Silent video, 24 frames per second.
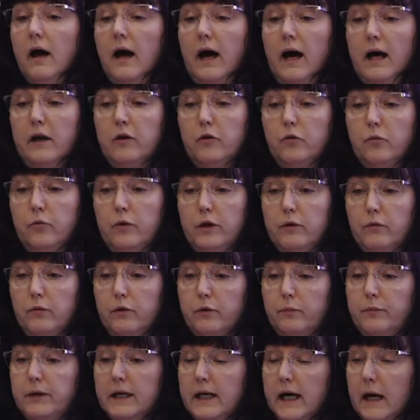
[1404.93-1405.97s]
And we
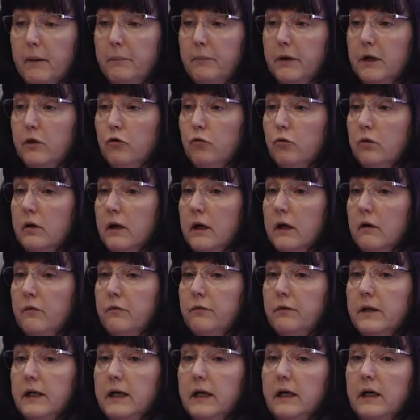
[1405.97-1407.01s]
would be happy to have
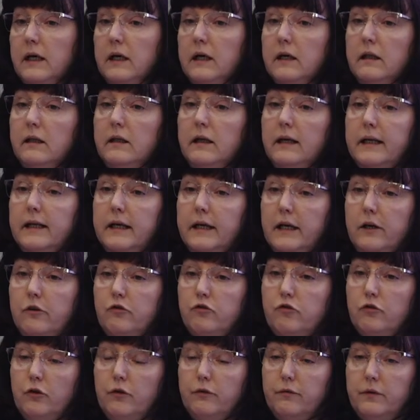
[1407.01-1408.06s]
the
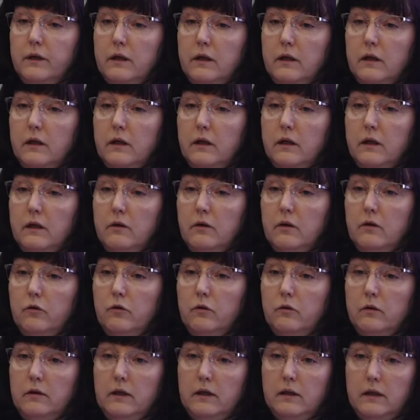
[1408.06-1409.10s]
delegation of the uh,